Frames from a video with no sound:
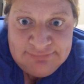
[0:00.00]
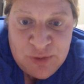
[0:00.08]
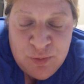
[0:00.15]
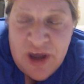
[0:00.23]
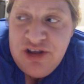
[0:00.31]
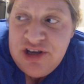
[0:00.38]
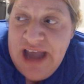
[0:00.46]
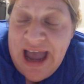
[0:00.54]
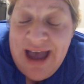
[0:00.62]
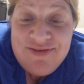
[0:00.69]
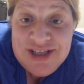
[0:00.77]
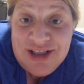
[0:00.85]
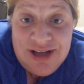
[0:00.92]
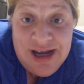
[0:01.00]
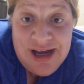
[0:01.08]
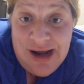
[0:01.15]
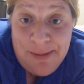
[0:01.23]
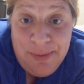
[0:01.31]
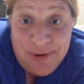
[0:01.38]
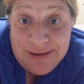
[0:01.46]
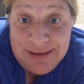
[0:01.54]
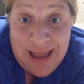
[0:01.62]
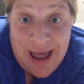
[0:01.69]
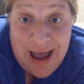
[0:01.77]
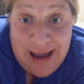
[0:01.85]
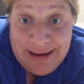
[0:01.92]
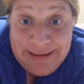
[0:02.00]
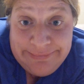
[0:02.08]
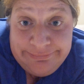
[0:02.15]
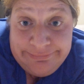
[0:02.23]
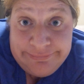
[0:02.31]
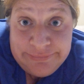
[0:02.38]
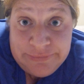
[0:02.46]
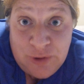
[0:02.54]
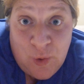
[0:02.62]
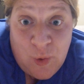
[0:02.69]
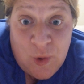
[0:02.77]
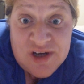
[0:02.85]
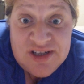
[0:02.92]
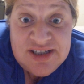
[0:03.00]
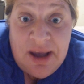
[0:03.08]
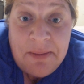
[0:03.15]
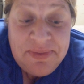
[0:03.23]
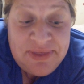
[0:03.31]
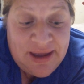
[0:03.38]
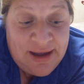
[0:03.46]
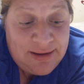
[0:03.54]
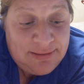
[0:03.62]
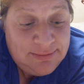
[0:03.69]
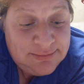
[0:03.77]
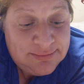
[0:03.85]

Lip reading: Whether you have to look it up online or something.